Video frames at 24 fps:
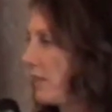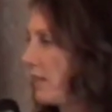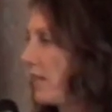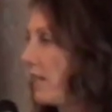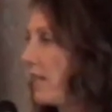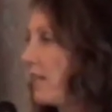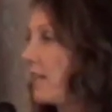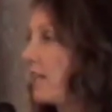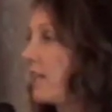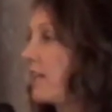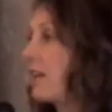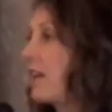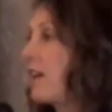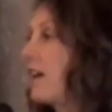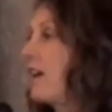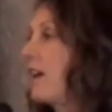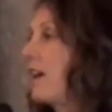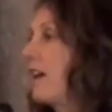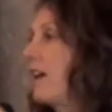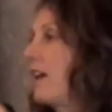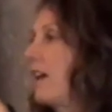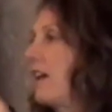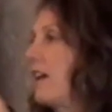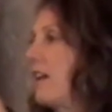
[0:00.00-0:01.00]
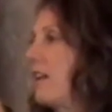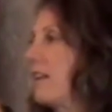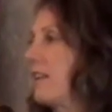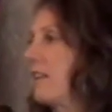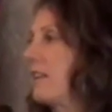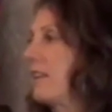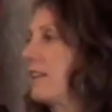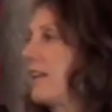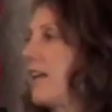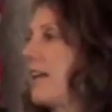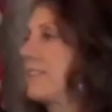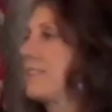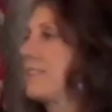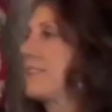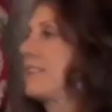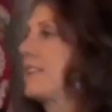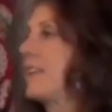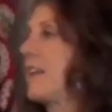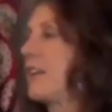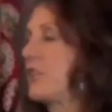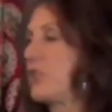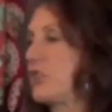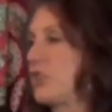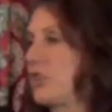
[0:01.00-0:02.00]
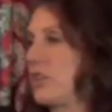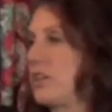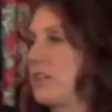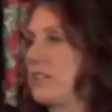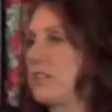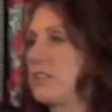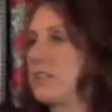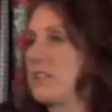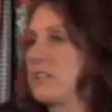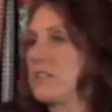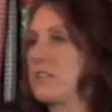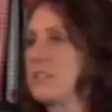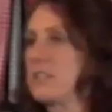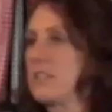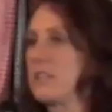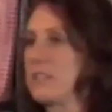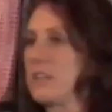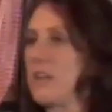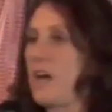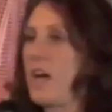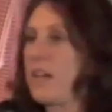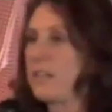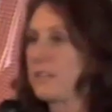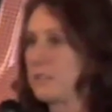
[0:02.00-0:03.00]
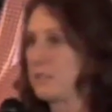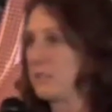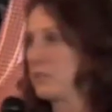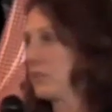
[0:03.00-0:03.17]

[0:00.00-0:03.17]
eating less than I should to not